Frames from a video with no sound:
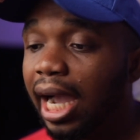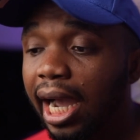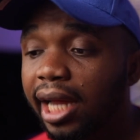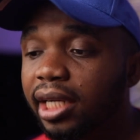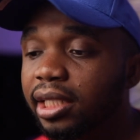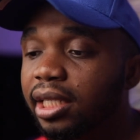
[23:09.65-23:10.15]

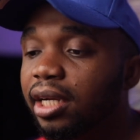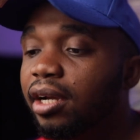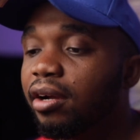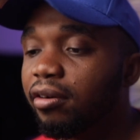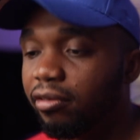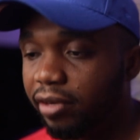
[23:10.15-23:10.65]
and
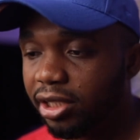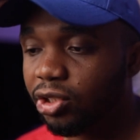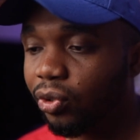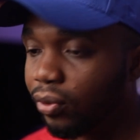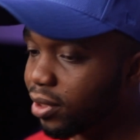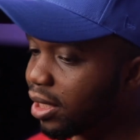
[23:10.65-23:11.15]

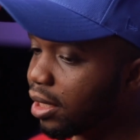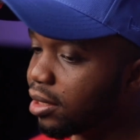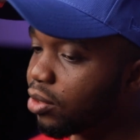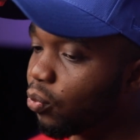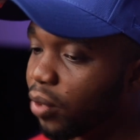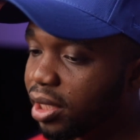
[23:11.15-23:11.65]

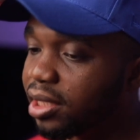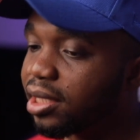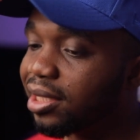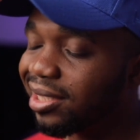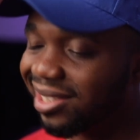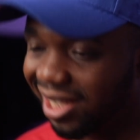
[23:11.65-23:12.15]
retorted with
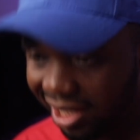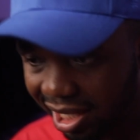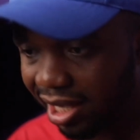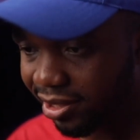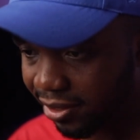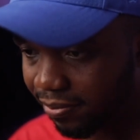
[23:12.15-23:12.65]

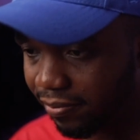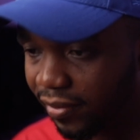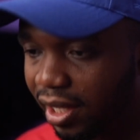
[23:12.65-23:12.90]
sarcasm.